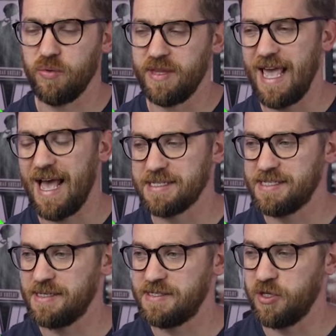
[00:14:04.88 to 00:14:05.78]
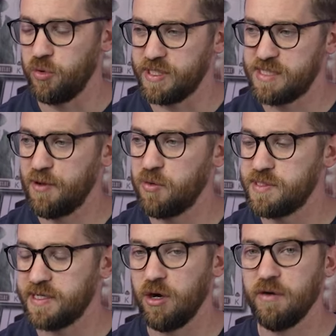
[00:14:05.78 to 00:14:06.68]
on the assets that you're
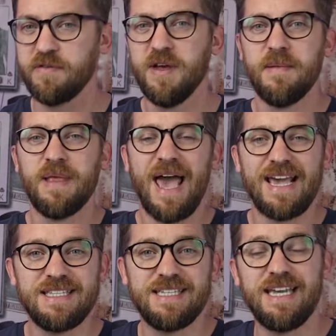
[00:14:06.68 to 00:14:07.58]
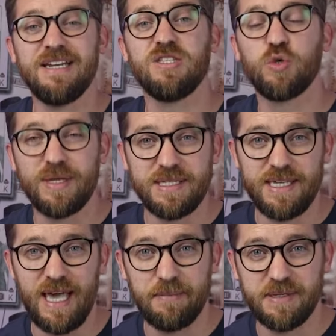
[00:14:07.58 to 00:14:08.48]
disposing of. 18 and
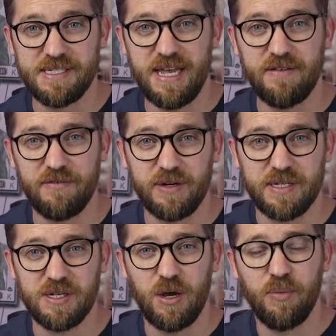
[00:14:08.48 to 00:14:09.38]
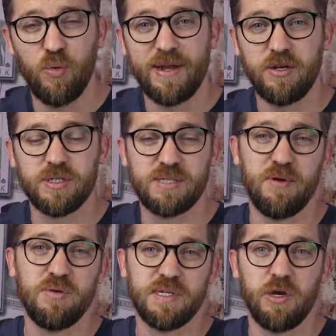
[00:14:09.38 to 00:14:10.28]
28%, for example, when you're
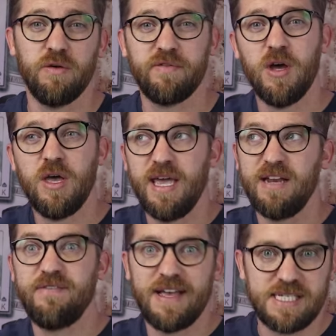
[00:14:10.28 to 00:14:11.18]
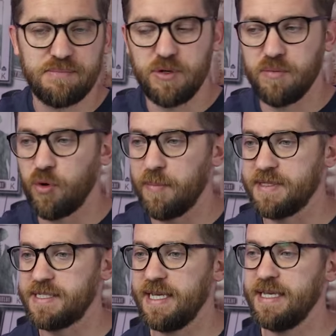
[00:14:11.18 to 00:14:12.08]
disposing of investment
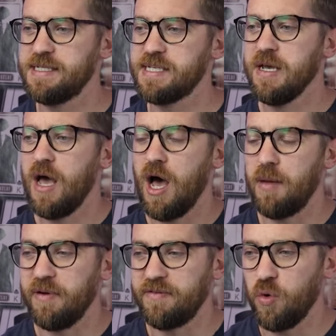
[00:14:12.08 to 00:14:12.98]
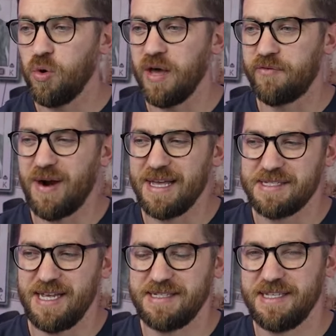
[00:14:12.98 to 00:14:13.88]
properties, but for all other
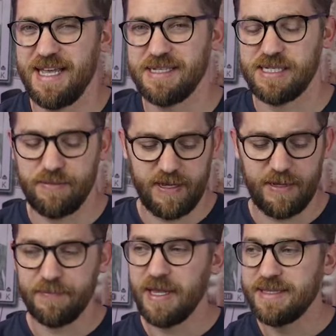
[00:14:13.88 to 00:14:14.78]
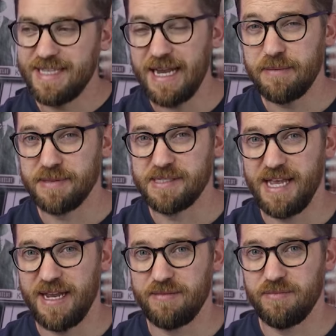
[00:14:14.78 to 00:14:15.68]
assets it tends to be
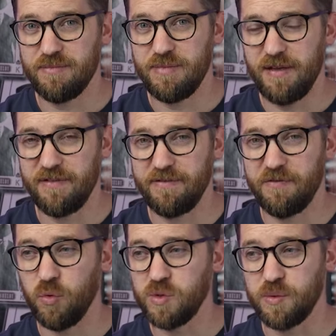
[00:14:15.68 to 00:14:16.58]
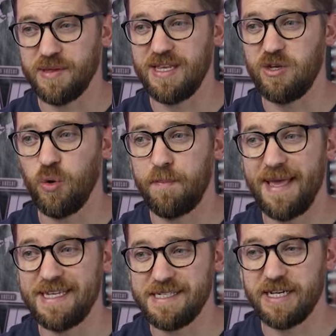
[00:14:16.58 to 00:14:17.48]
10% if it falls within your
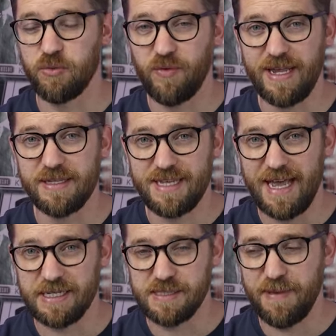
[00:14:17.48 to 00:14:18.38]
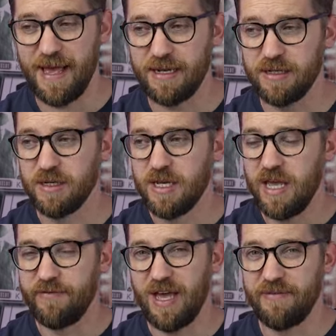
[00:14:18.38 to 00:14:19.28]
basic rate tax band,
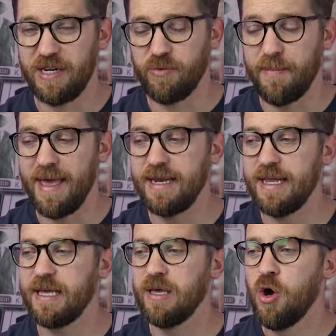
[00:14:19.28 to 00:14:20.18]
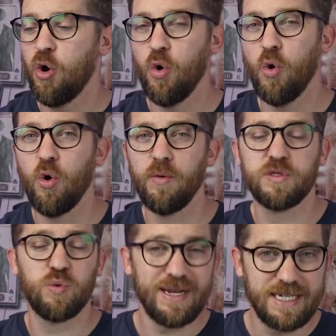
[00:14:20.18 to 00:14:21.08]
if you have any remaining, or
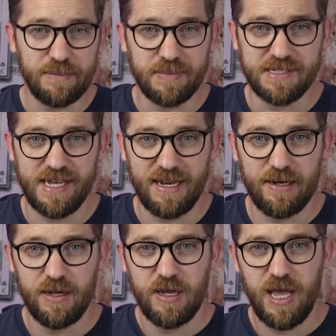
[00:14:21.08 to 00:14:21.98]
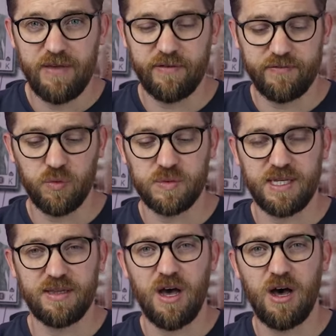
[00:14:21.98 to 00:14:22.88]
20% if it falls
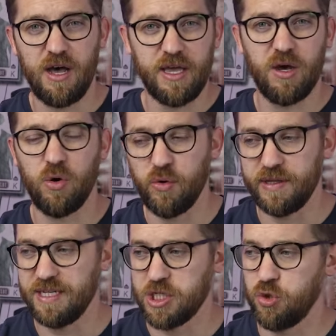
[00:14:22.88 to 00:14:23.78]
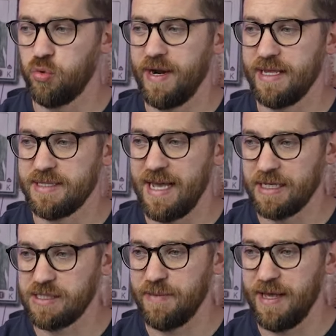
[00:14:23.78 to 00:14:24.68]
in the higher or additional rate
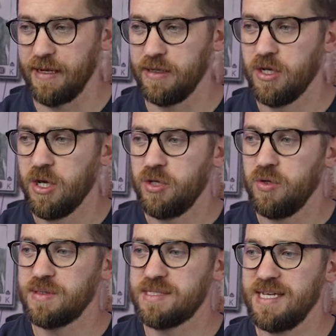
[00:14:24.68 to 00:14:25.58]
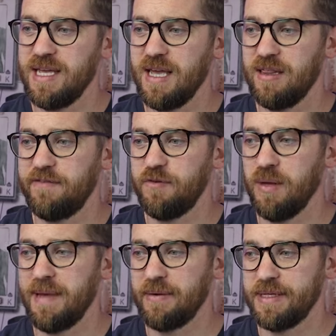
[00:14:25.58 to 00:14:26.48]
tax band. You can see here the full
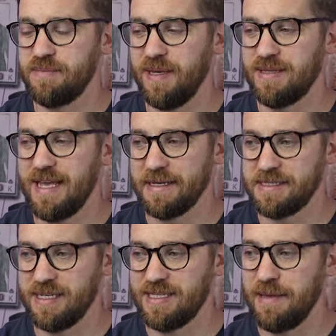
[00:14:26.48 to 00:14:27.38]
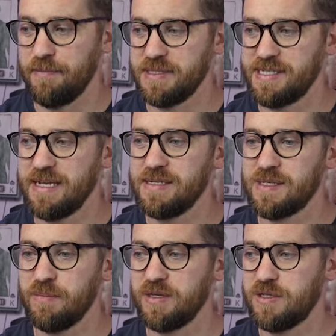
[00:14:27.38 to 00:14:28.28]
amount is being taxed at 10%,
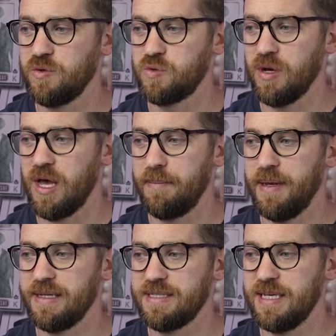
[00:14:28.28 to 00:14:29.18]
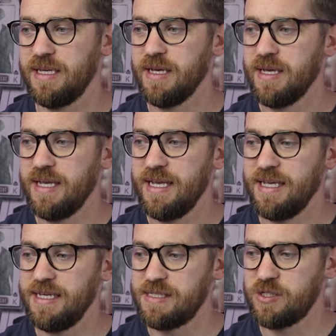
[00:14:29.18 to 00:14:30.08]
so my total liability
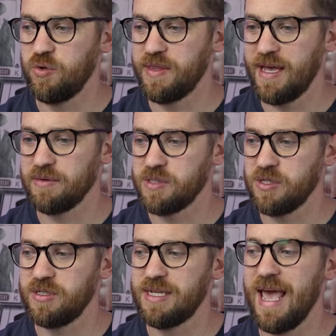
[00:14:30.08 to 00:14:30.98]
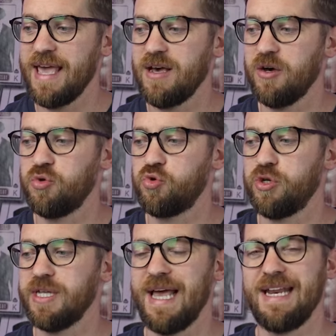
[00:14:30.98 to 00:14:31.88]
is
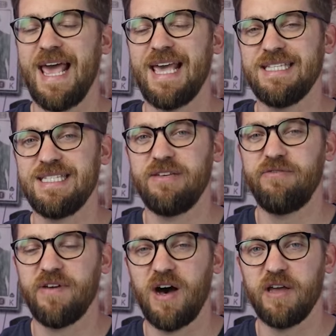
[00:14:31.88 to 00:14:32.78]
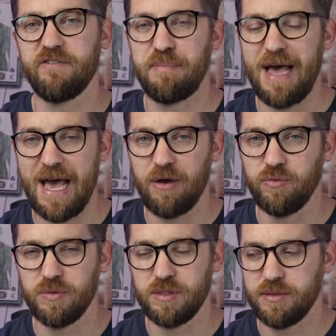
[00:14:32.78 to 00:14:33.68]

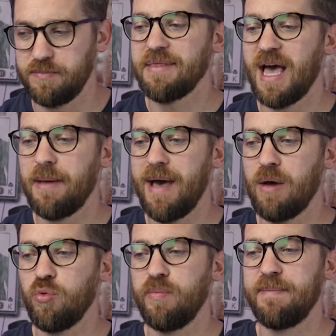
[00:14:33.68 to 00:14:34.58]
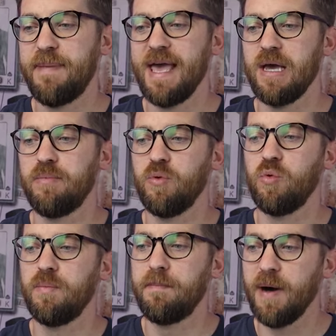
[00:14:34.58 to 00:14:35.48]
£2,885, and that amount will be
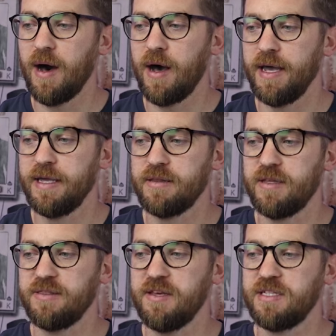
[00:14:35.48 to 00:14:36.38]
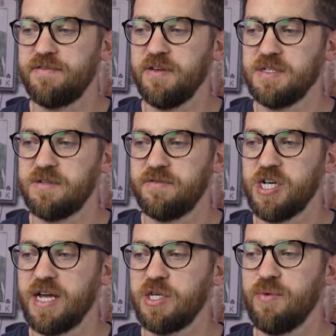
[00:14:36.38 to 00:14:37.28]
payable by the 31st of
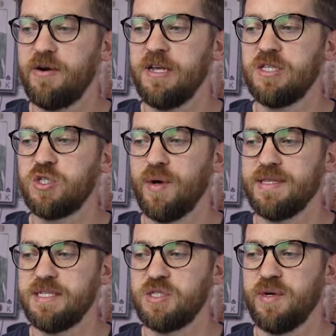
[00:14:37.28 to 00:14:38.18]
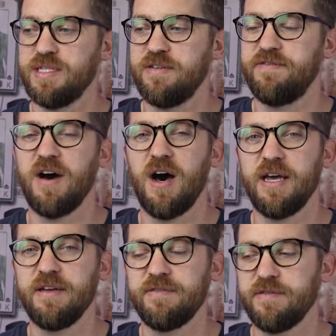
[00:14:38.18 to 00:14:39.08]
January
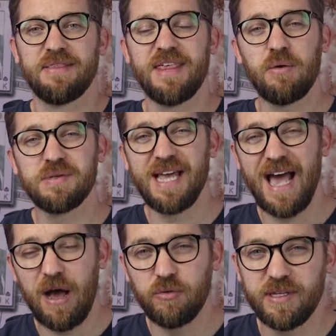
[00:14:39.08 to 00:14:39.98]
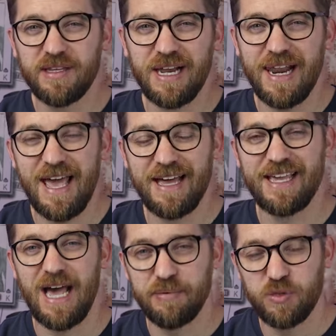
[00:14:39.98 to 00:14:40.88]
2025. And that was how to declare a
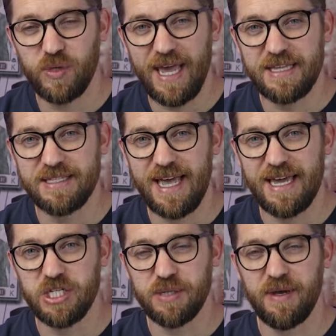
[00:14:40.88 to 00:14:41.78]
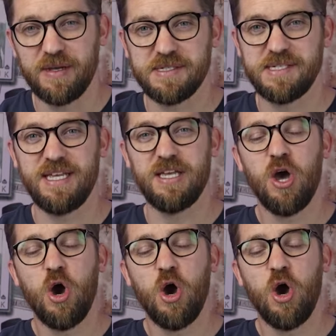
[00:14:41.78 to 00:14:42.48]
capital gain to HMRC